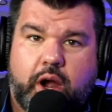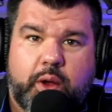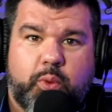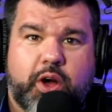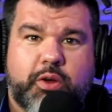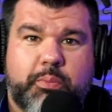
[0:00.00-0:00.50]
All right,
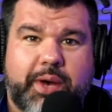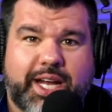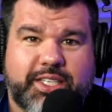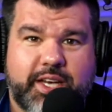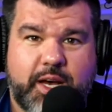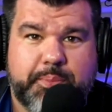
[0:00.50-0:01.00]
welcome
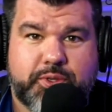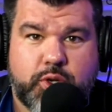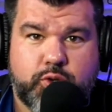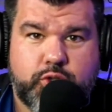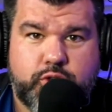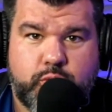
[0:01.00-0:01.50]
back to
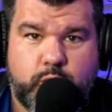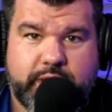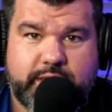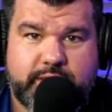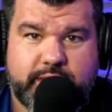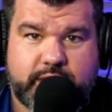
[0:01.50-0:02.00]
episode
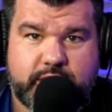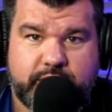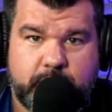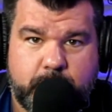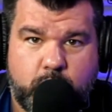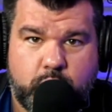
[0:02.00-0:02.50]
26 of
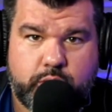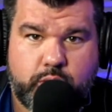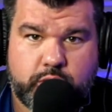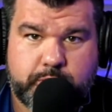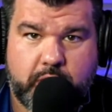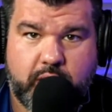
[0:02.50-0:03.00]
the More
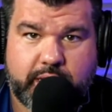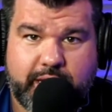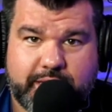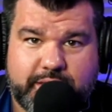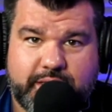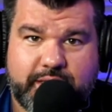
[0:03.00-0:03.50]
Doors
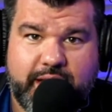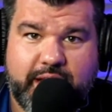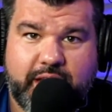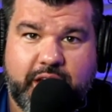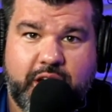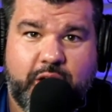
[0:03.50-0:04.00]
podcast.
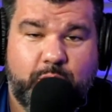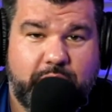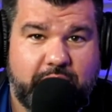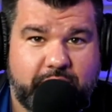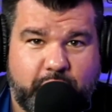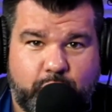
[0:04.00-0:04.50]
Today, we
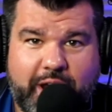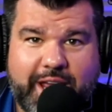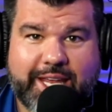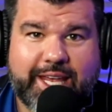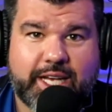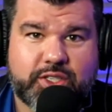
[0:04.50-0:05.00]
have a
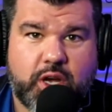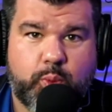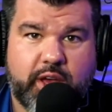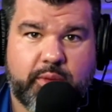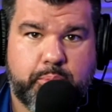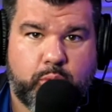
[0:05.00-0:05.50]
great guest on.
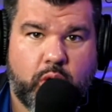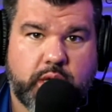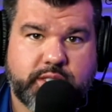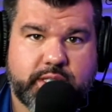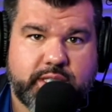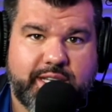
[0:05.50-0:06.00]
We have
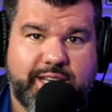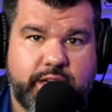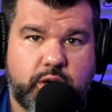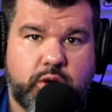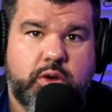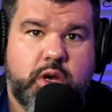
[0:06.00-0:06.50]
Bronson
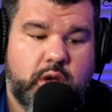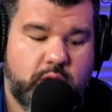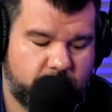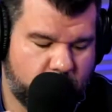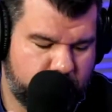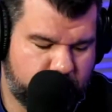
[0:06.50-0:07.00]
Hill
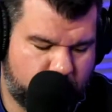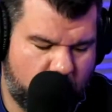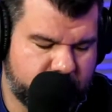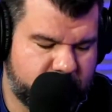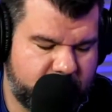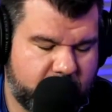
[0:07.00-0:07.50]
from
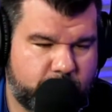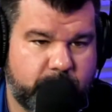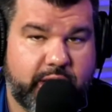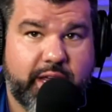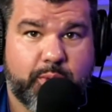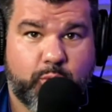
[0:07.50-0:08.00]
Bronson
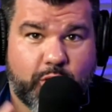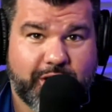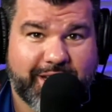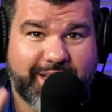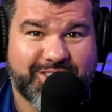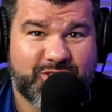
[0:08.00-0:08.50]
Equity, and we're
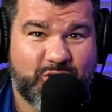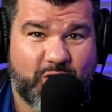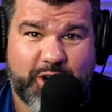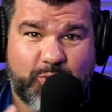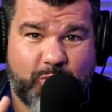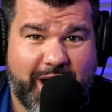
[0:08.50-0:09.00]
going to get
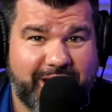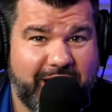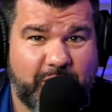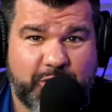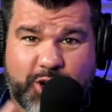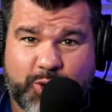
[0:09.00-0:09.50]
started right
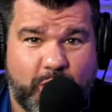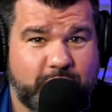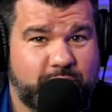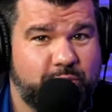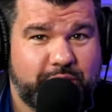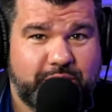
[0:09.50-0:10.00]
now. You're going to want
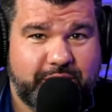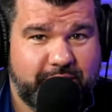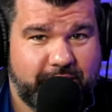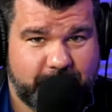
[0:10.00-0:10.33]
to tune into